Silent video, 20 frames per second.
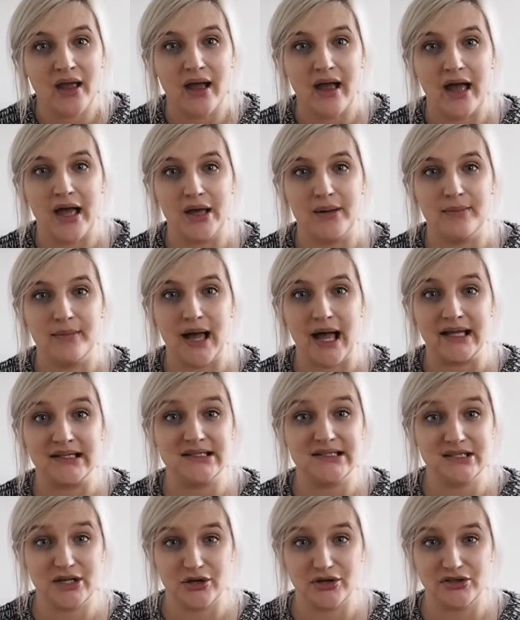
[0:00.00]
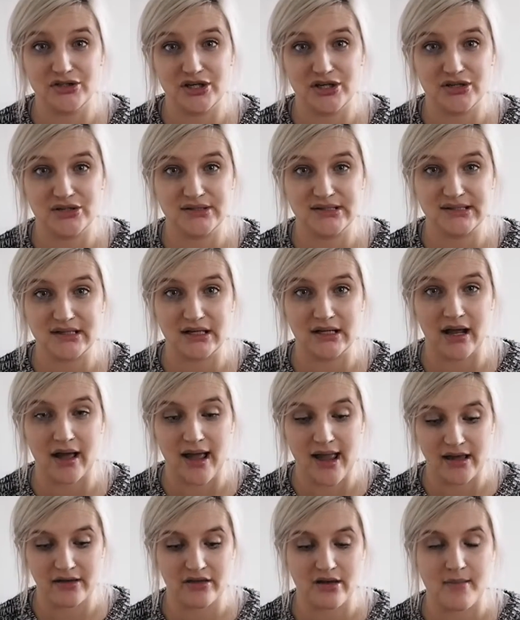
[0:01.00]
And so does
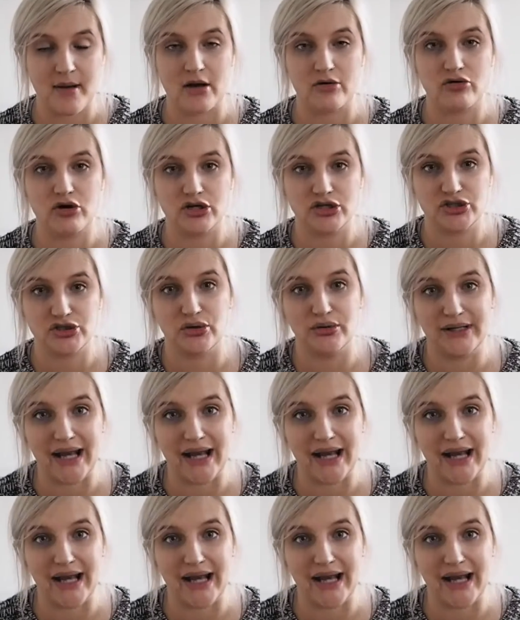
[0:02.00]
lying them across your